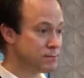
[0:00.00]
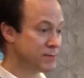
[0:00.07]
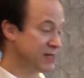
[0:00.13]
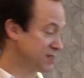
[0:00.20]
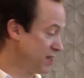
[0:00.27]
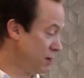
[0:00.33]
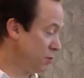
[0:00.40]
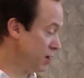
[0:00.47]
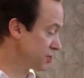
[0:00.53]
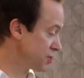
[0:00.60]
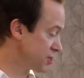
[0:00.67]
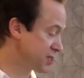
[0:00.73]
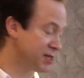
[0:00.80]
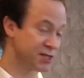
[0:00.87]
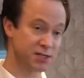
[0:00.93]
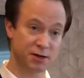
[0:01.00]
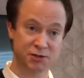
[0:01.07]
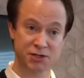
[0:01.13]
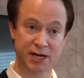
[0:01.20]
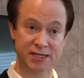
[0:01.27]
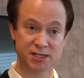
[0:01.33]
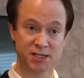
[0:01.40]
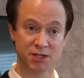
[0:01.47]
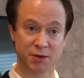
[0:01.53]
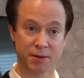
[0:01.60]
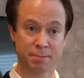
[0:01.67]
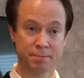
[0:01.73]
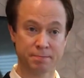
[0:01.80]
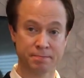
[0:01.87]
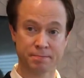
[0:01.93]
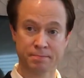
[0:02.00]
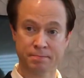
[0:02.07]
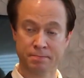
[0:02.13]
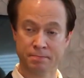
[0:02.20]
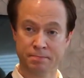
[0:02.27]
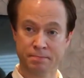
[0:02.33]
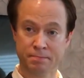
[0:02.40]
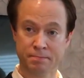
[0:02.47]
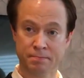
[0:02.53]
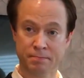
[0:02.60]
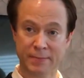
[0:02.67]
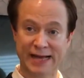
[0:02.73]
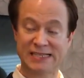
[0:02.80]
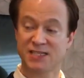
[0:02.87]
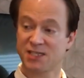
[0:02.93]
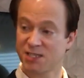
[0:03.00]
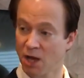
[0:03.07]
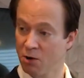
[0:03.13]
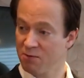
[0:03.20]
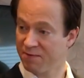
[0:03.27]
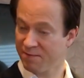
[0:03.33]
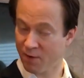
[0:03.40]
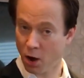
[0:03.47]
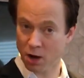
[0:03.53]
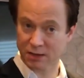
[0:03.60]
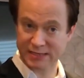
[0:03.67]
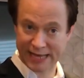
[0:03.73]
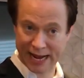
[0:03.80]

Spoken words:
There's no urgency associated to it. It's so far